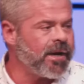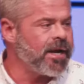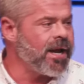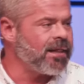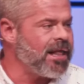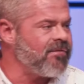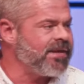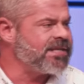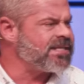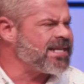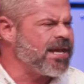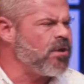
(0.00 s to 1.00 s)
29 11,
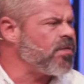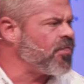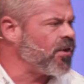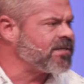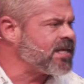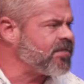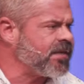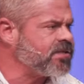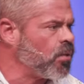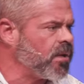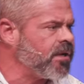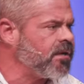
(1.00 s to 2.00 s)
he says, I know the thoughts I
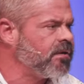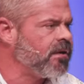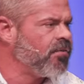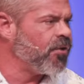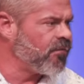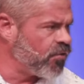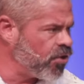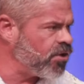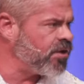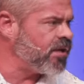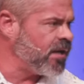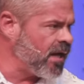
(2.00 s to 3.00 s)
think toward you. They're of
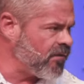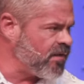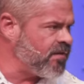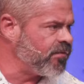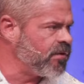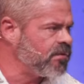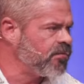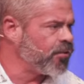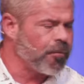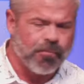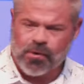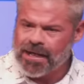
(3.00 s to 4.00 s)
good and not of evil.
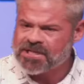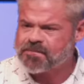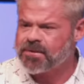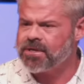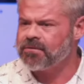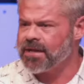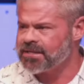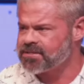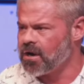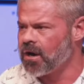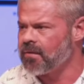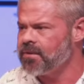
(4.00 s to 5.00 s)
They're to prosper you,
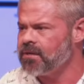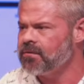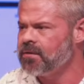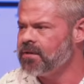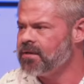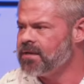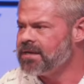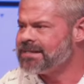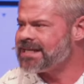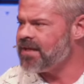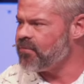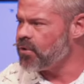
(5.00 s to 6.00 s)
not to harm you,
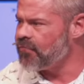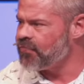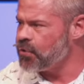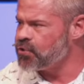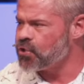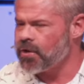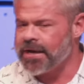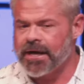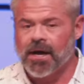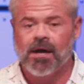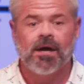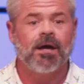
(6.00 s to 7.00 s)
to give you a future
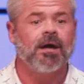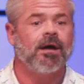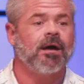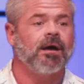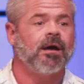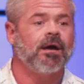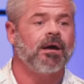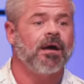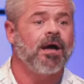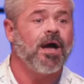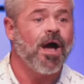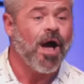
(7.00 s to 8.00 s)
and a
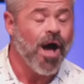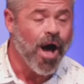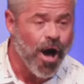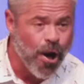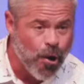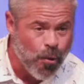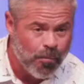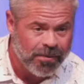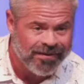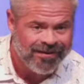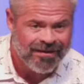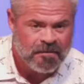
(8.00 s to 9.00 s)

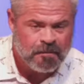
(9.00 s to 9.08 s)
hope.